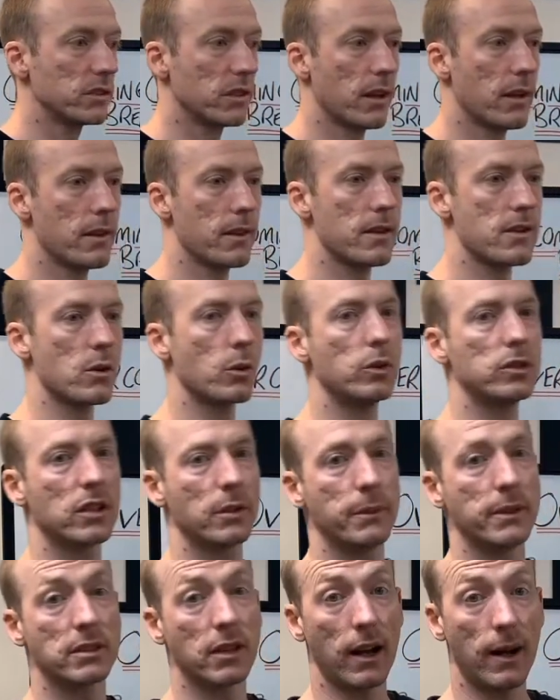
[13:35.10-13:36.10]
there's always going to
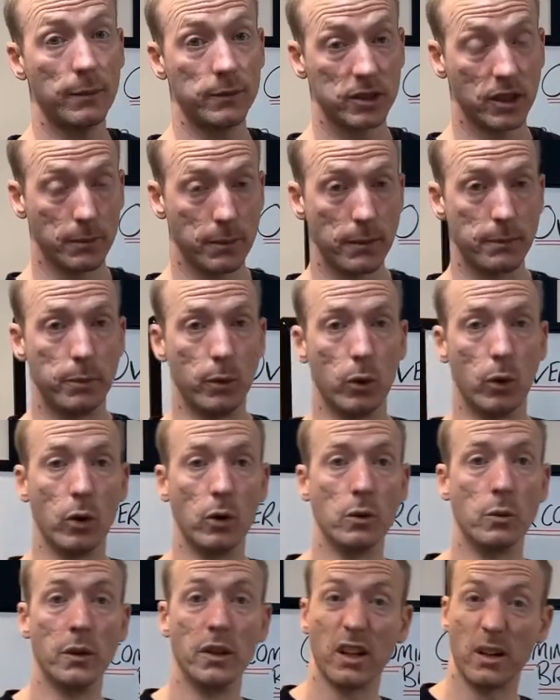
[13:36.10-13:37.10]
be times you're going to be bored,
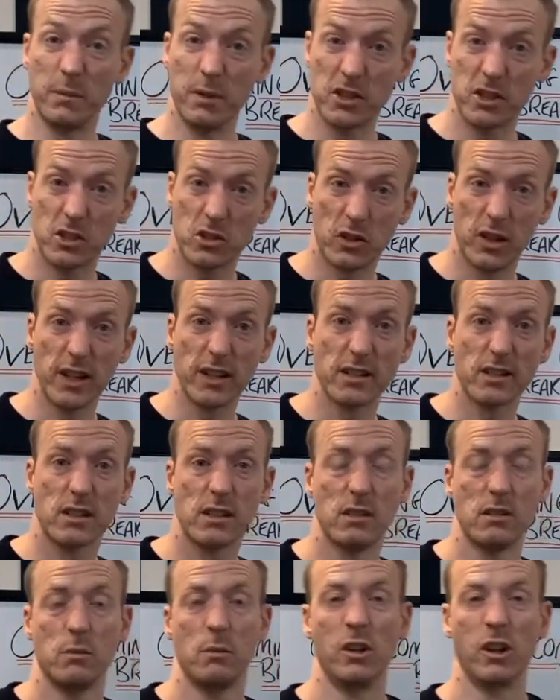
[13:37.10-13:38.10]
when you're going to be stressed,
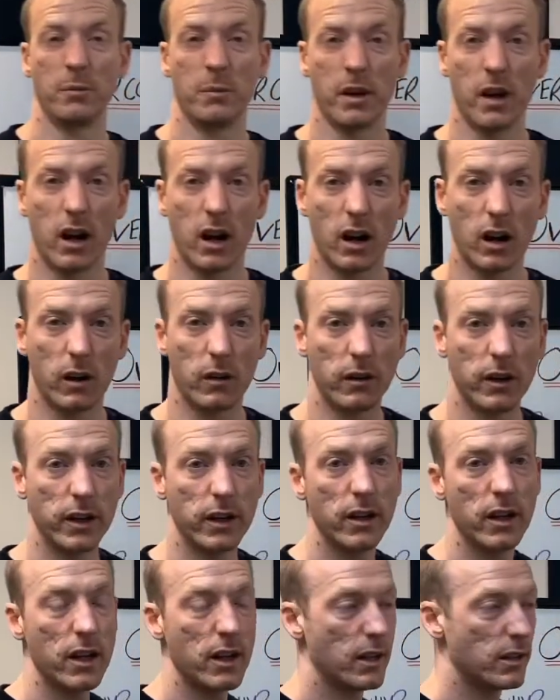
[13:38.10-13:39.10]
when you're going to be hungry,
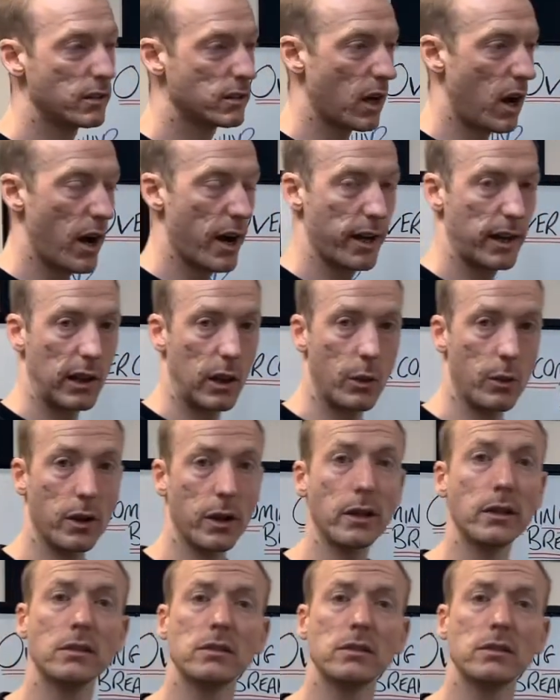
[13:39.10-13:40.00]
tired, lonely.